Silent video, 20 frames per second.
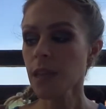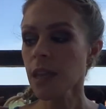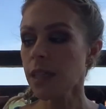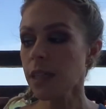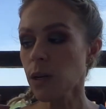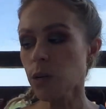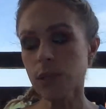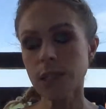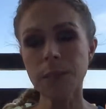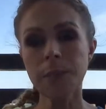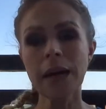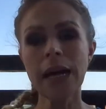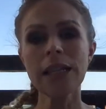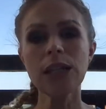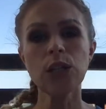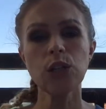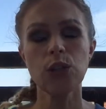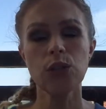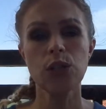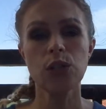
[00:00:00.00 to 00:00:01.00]
There was a man
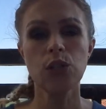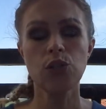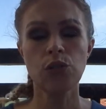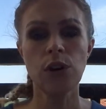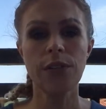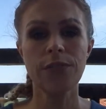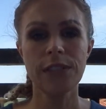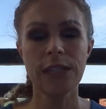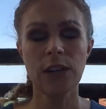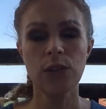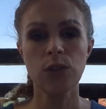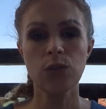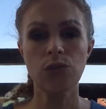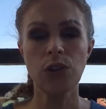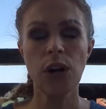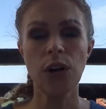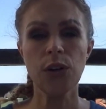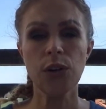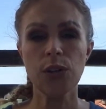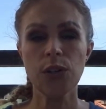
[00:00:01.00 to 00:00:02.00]
that used to drive down the
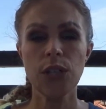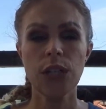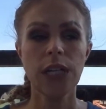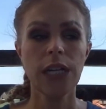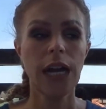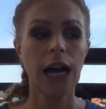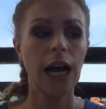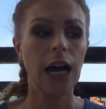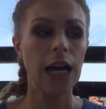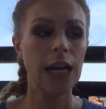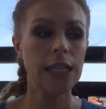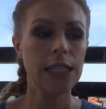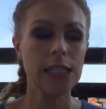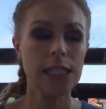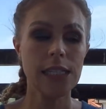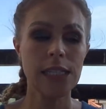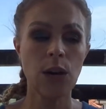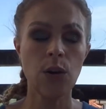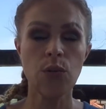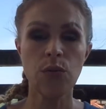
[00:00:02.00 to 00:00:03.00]
road and
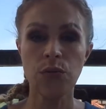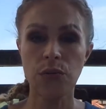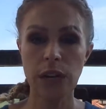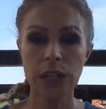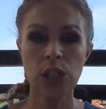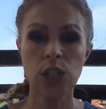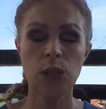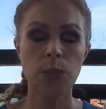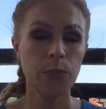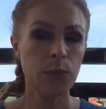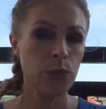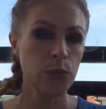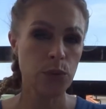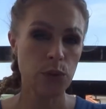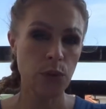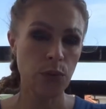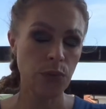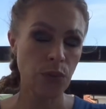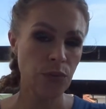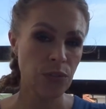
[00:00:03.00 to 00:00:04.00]
sell vegetables
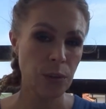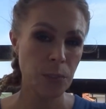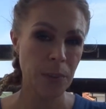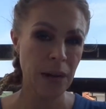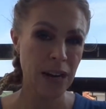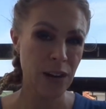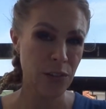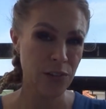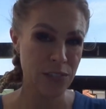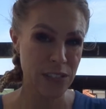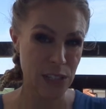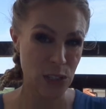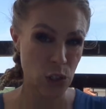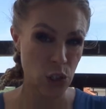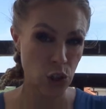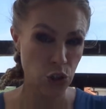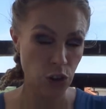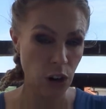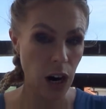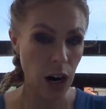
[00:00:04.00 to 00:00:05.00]
off of the back of his
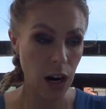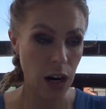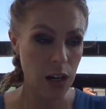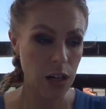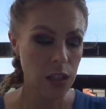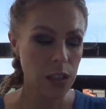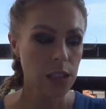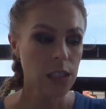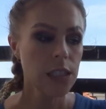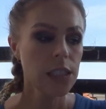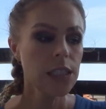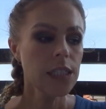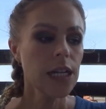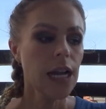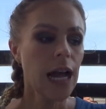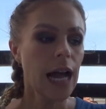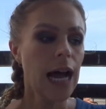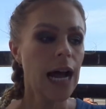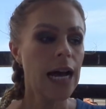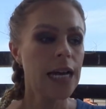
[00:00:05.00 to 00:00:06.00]
truck.
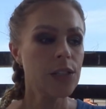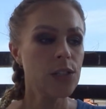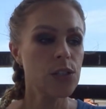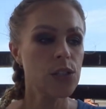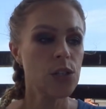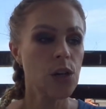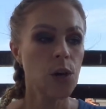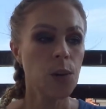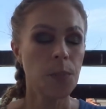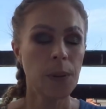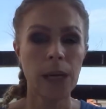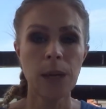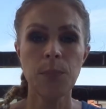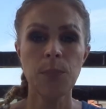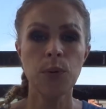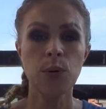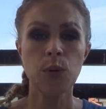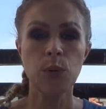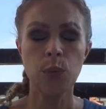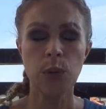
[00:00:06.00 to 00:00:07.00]
And so
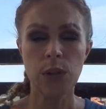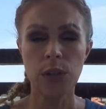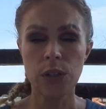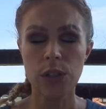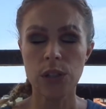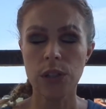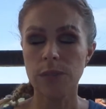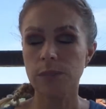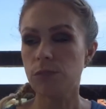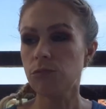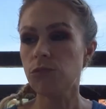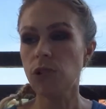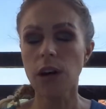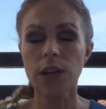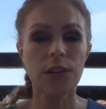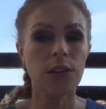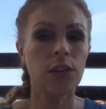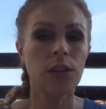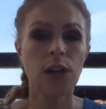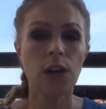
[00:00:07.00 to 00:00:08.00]
people would,
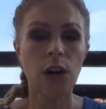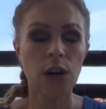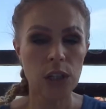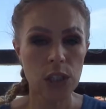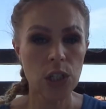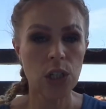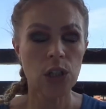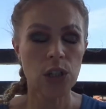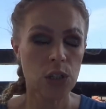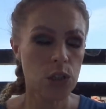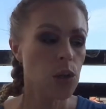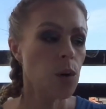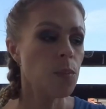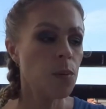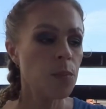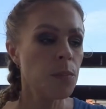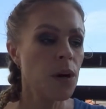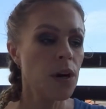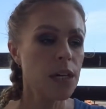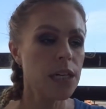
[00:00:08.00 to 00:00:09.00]
rather than going to the
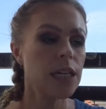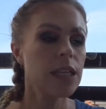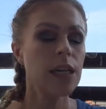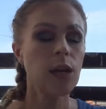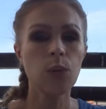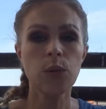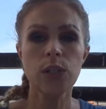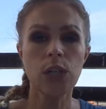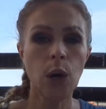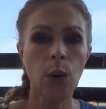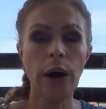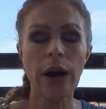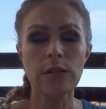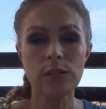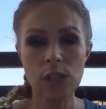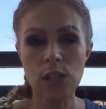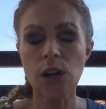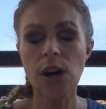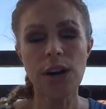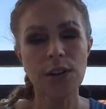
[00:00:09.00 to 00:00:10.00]
supermarket, they would go
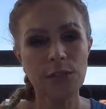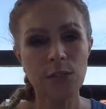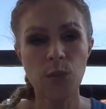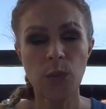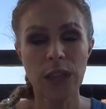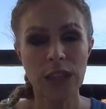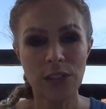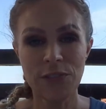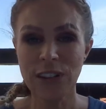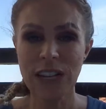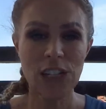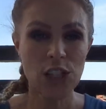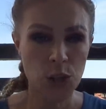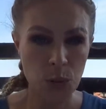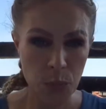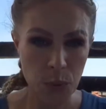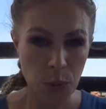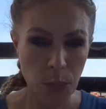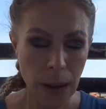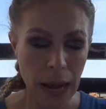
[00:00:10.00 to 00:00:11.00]
outside for when the
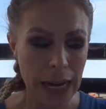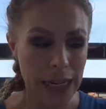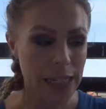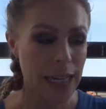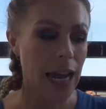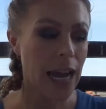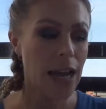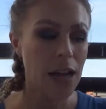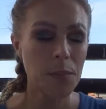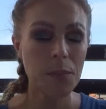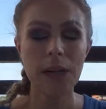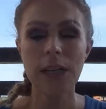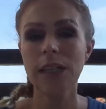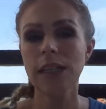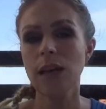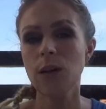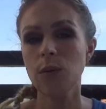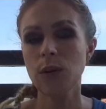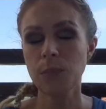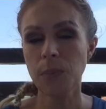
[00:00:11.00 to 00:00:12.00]
vegetable man came, and
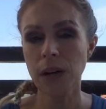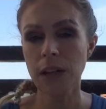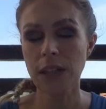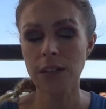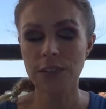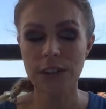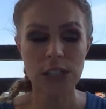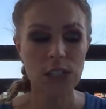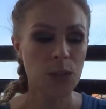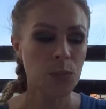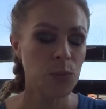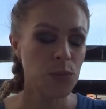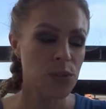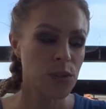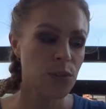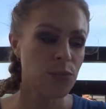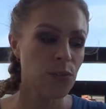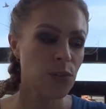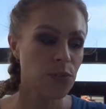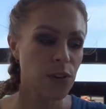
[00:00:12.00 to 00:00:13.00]
they would buy their
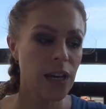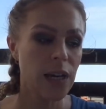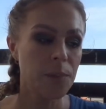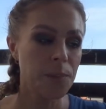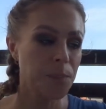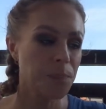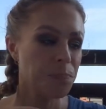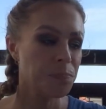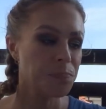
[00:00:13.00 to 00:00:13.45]
vegetables off of him.